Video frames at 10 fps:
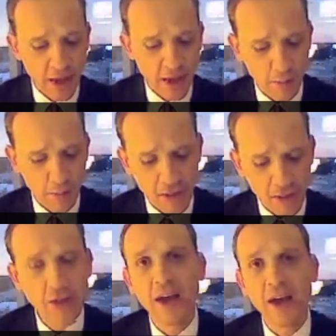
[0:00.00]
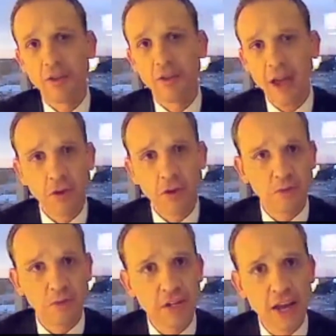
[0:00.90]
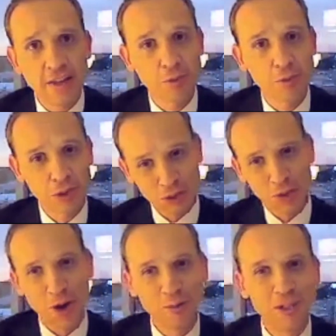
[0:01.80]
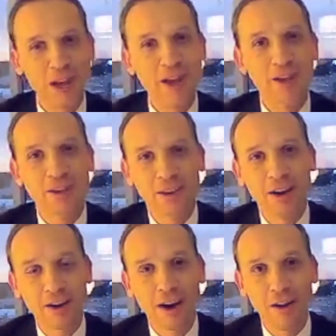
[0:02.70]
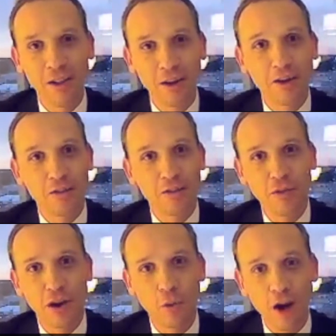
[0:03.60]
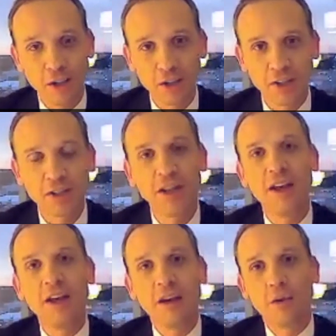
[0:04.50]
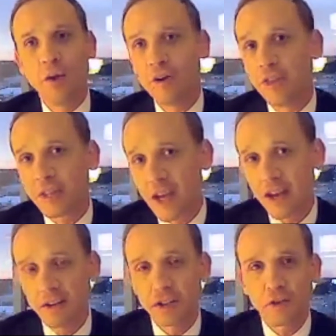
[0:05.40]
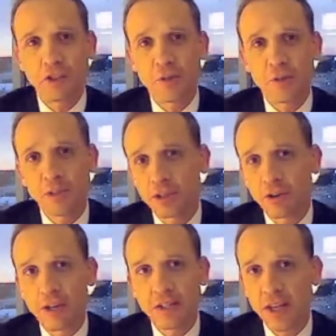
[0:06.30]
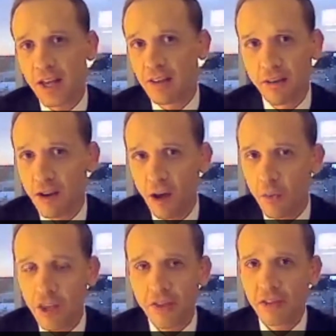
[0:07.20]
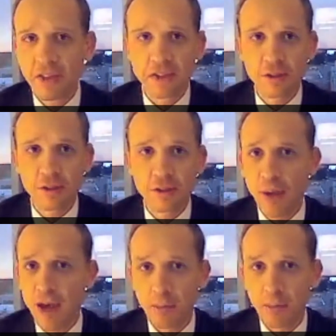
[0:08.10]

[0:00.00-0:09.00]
Um, and then you have the last group of states, which is your home state, uh, Colin, of uh, Washington, where the state insurance commissioner has said, no, we think this is bad